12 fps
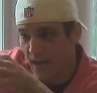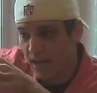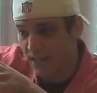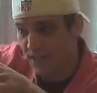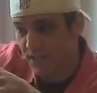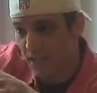
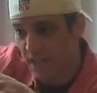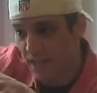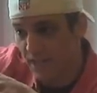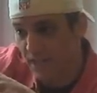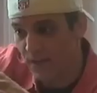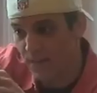and it's
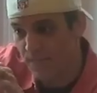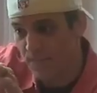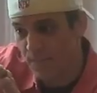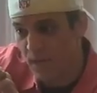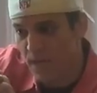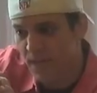like,
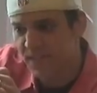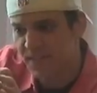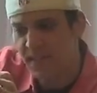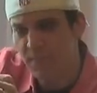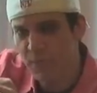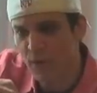
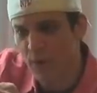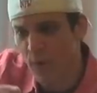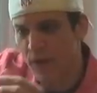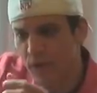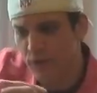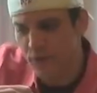instead of being
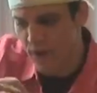around